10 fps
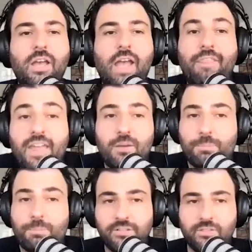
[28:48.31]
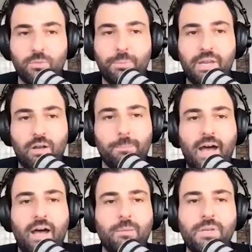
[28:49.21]
And then the prices will be on
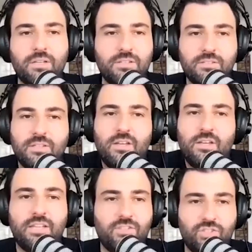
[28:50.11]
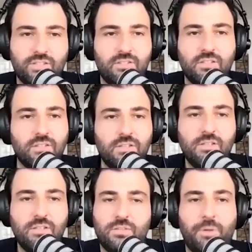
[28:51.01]
par because there's just the
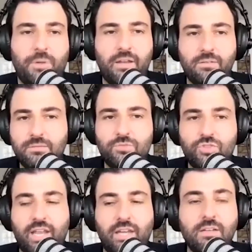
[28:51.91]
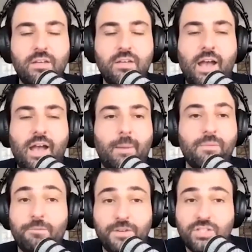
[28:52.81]
supply chain
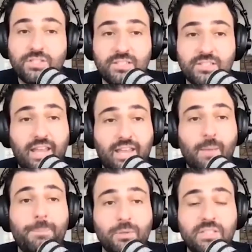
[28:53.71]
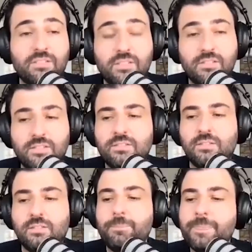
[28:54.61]
efficiencies that get built into the
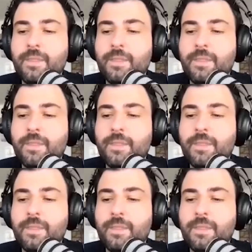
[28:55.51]
system.